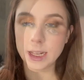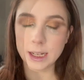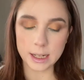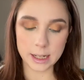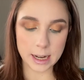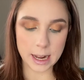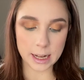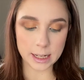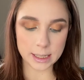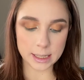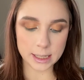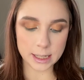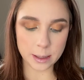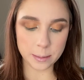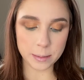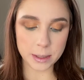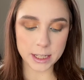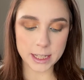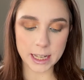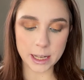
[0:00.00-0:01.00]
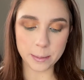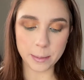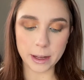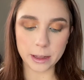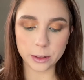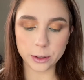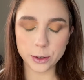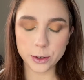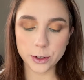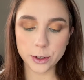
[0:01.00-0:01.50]
Next, I'm going to take my
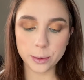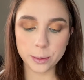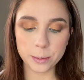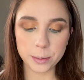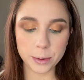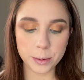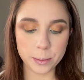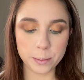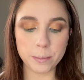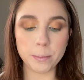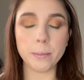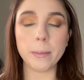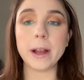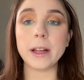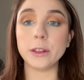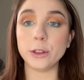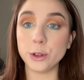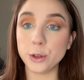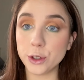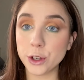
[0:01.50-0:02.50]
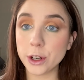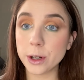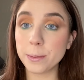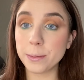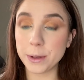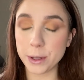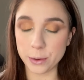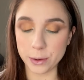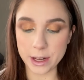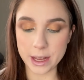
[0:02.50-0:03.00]
Lunar
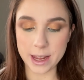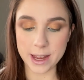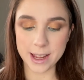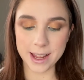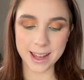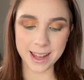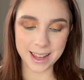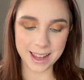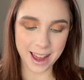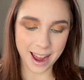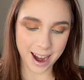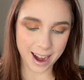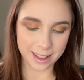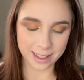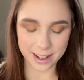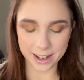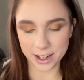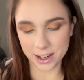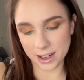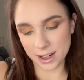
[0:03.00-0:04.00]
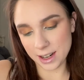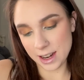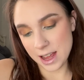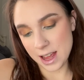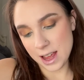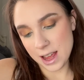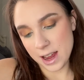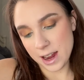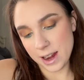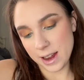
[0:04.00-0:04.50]
Beauty highlighter
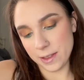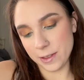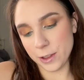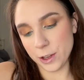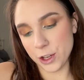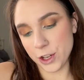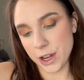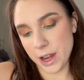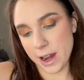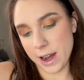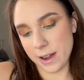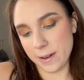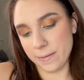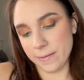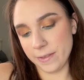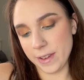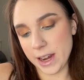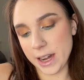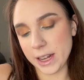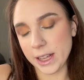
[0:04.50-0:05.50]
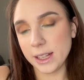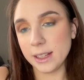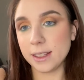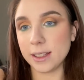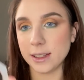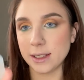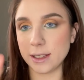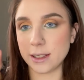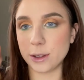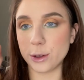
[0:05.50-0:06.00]
in the shade Venus.
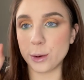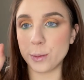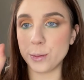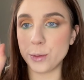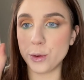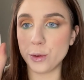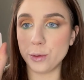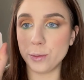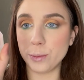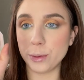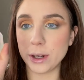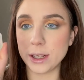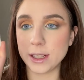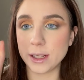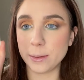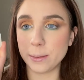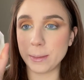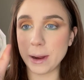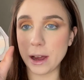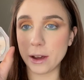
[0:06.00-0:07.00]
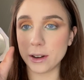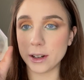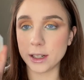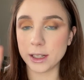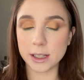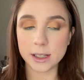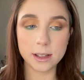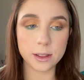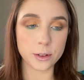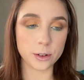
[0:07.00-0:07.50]
This is their Moon Prism
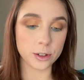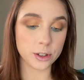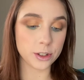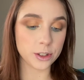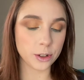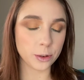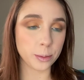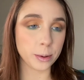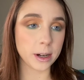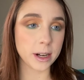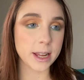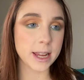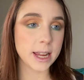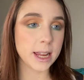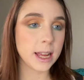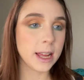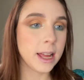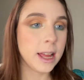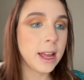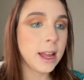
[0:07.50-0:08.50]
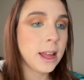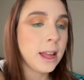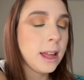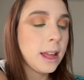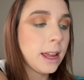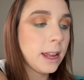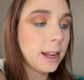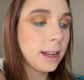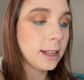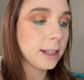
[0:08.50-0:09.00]
powders. They're so pretty.
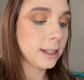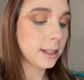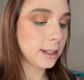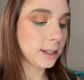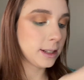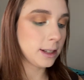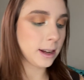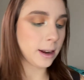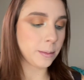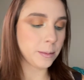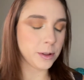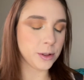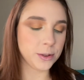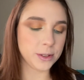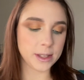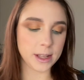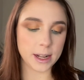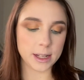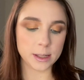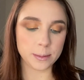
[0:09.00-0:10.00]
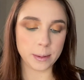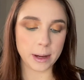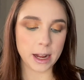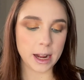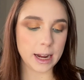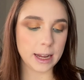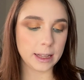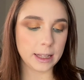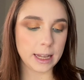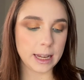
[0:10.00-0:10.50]
And I'm going to use that as my
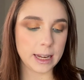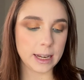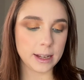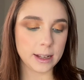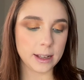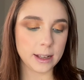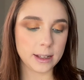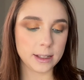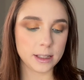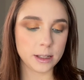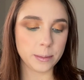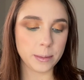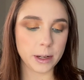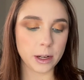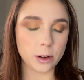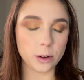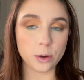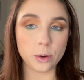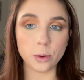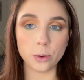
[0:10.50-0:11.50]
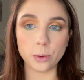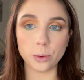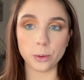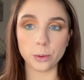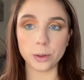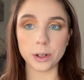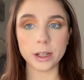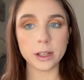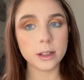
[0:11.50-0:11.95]
highlight. Something gold.